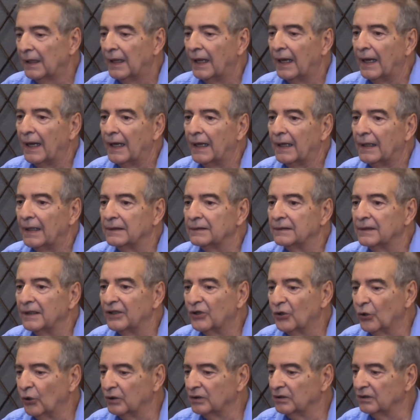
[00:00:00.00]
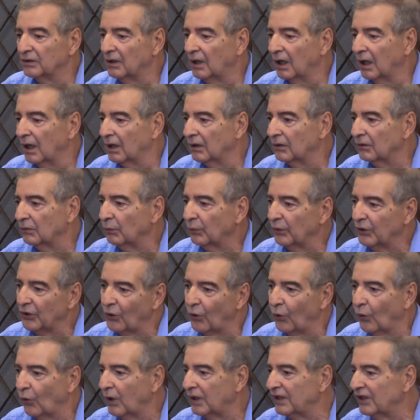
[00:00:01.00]
And he couldn't
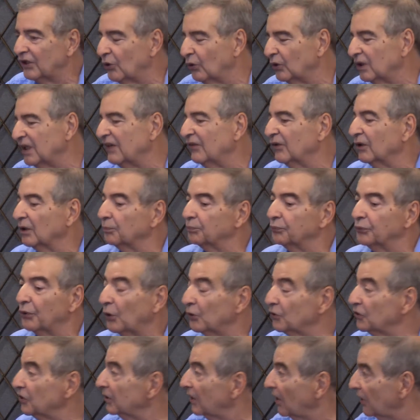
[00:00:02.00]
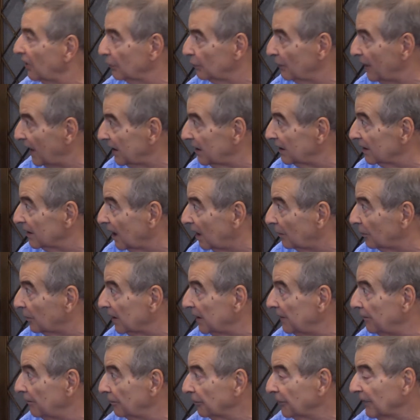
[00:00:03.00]
record. He couldn't even approach another record
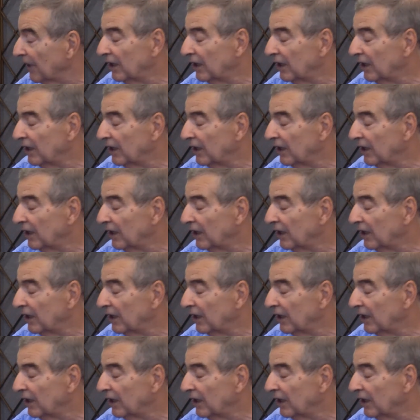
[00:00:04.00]
company.